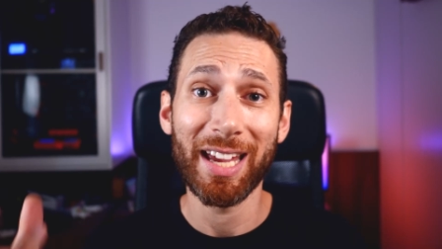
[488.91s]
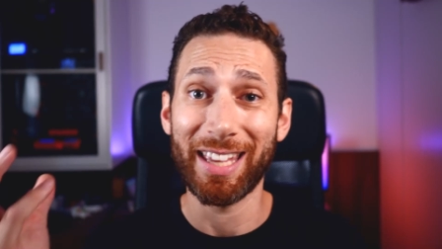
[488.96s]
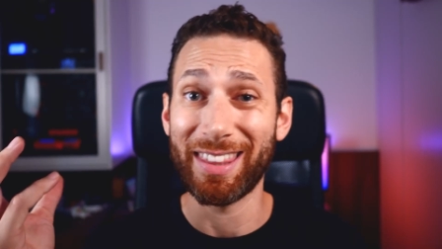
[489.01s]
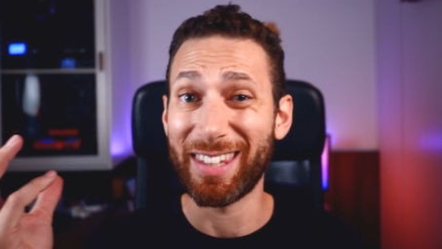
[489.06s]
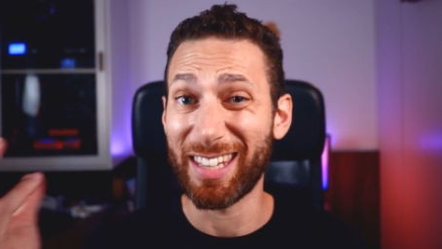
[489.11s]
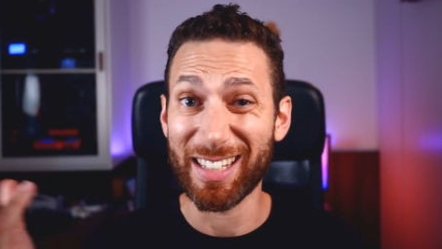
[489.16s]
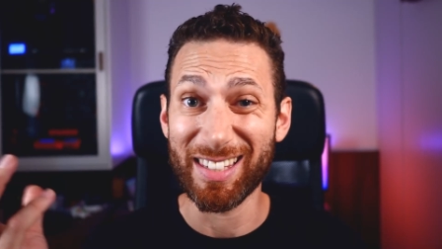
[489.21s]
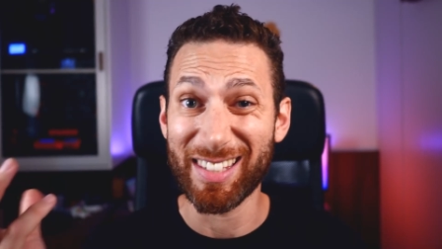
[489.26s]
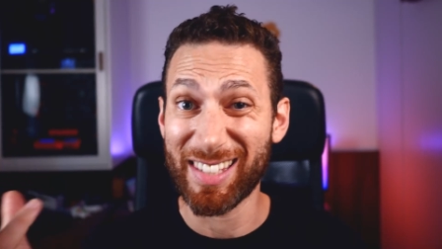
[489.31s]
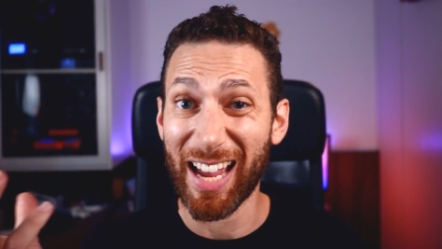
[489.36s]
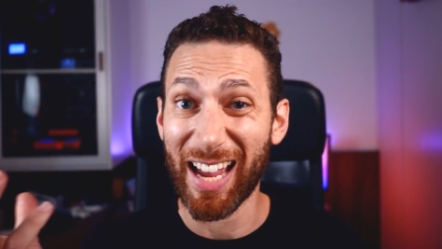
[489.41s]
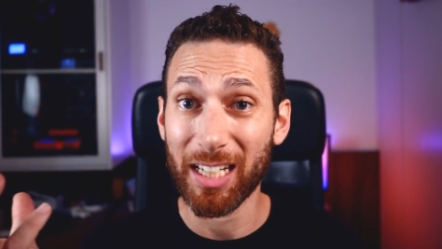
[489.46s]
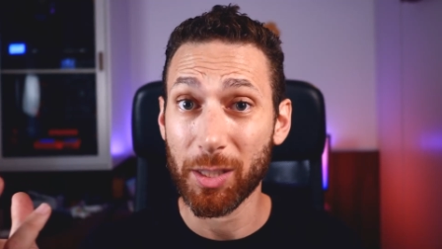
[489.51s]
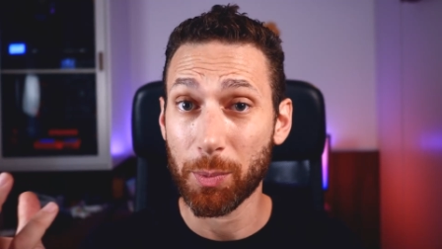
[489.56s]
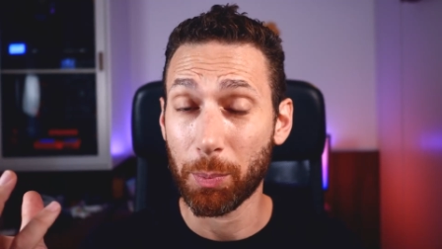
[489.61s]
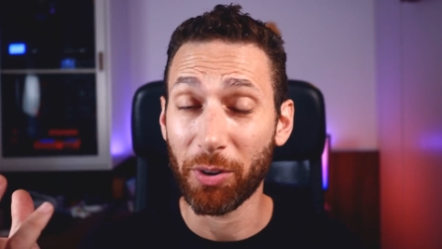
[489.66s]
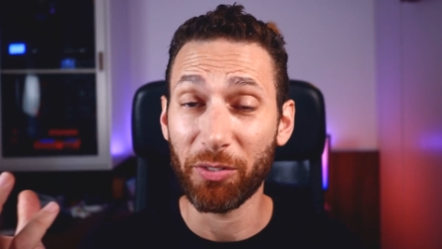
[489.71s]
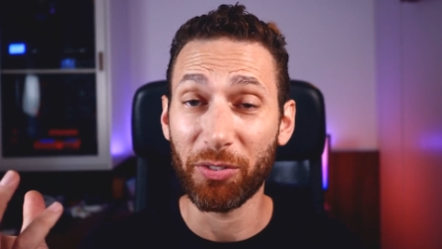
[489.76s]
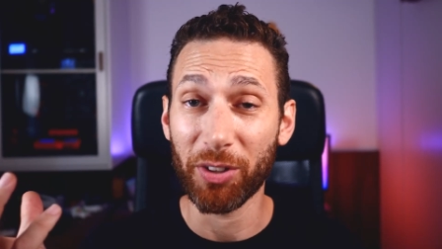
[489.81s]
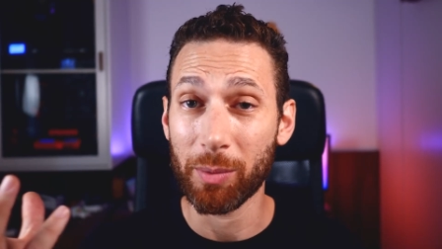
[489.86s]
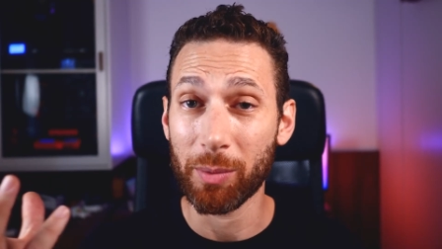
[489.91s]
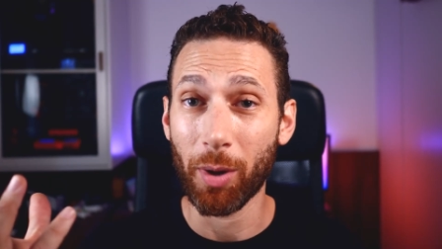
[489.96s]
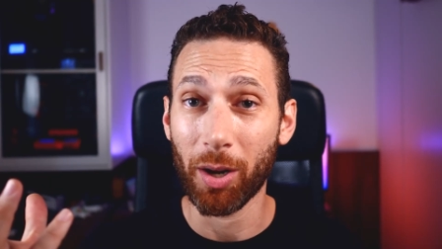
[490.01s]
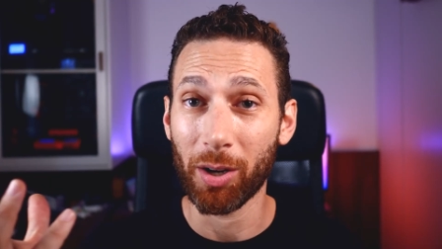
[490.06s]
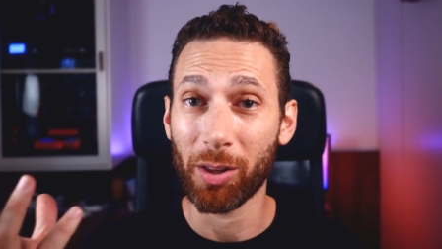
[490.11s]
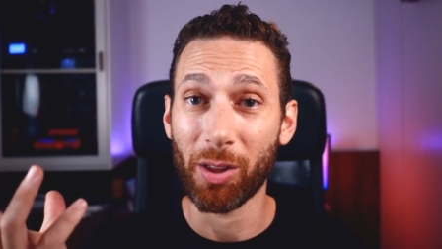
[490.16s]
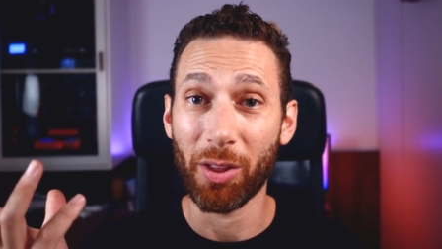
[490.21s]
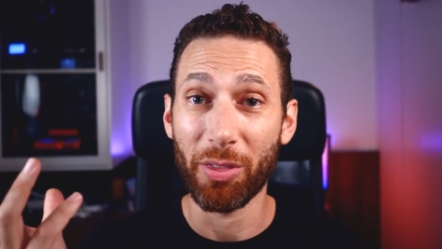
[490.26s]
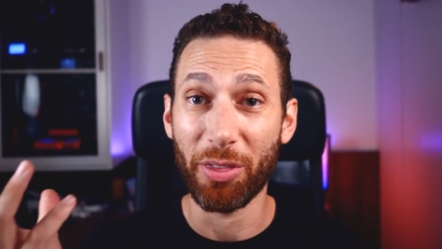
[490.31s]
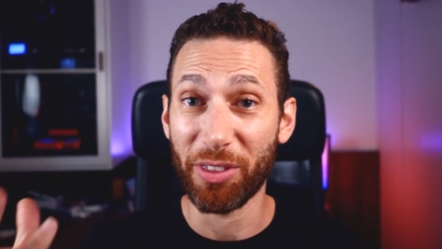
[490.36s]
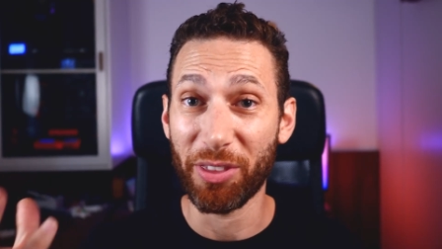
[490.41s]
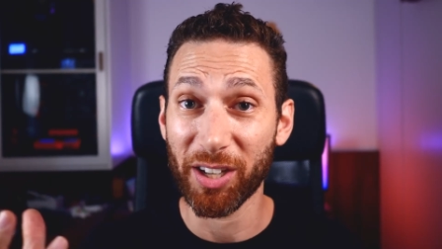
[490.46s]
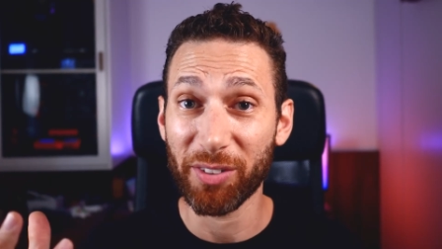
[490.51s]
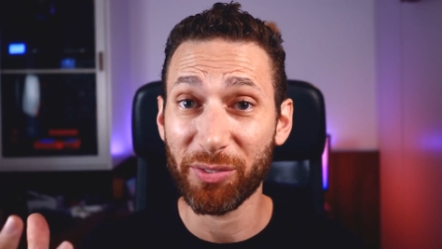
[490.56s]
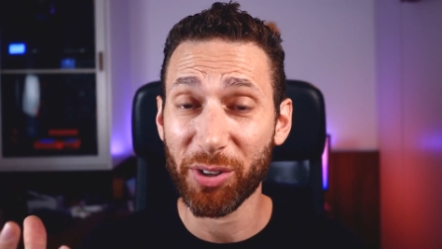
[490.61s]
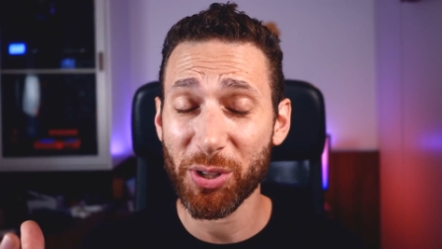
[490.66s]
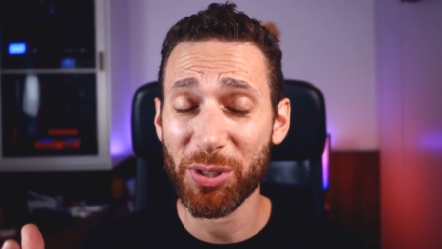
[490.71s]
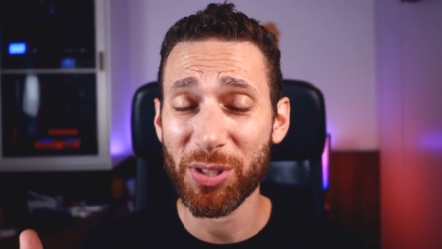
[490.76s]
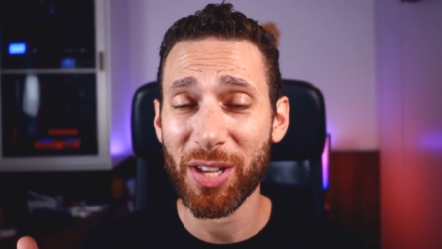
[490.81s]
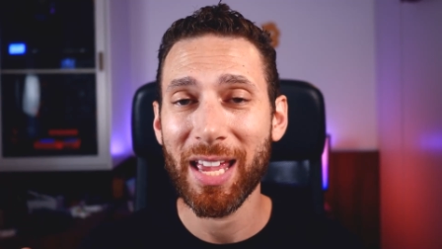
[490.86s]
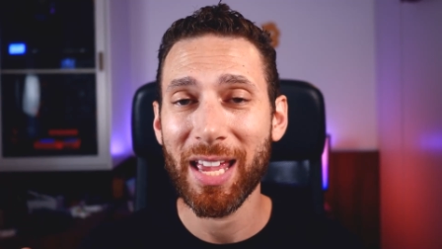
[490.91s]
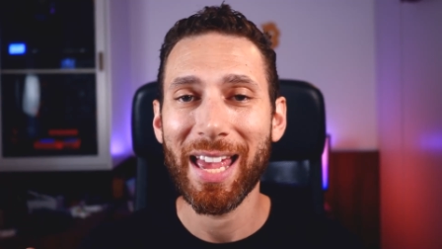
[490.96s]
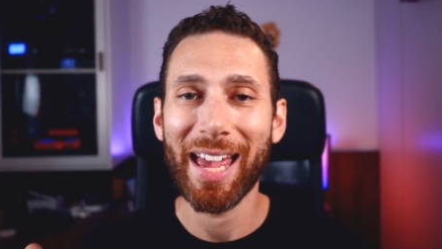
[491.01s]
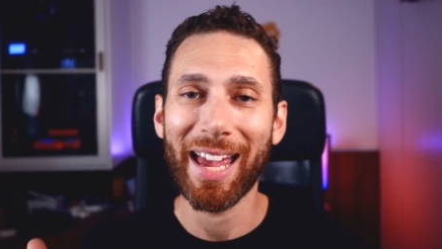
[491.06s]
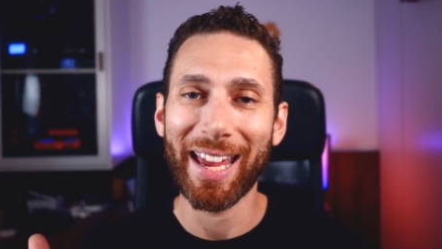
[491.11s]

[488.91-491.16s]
and the exact perfect model on Thingiverse,